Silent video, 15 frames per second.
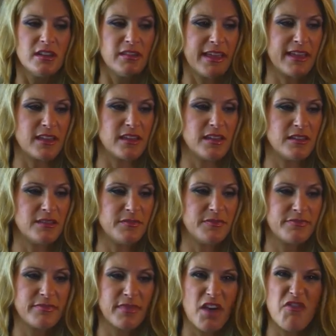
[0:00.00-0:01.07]
like a
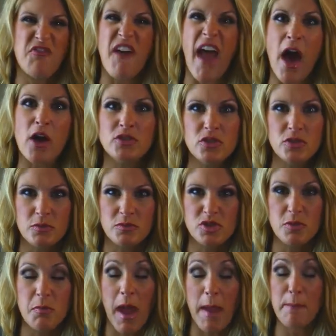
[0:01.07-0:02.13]
Valium
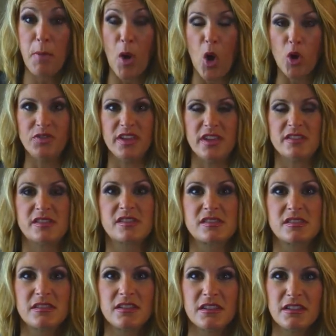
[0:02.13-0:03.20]
to my
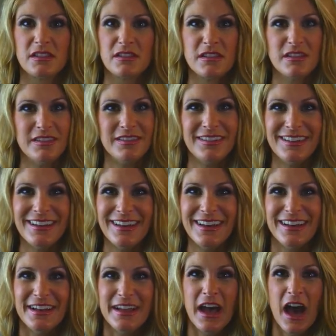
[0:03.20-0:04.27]
boldness.
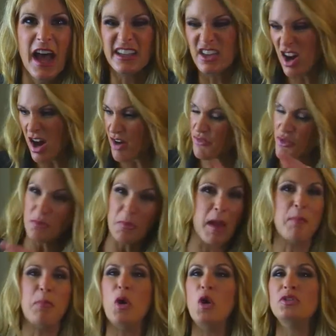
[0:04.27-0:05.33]
I covered
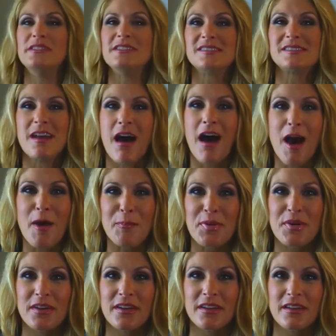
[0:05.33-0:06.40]
my boldness up
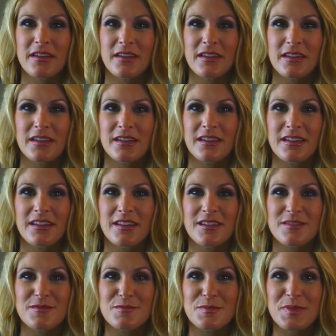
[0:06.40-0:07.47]

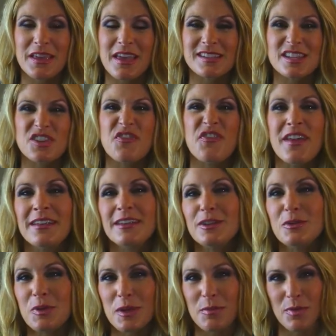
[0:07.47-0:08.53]
because it
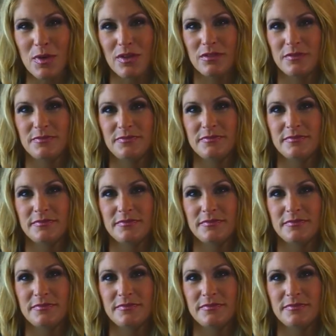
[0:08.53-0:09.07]
offended people.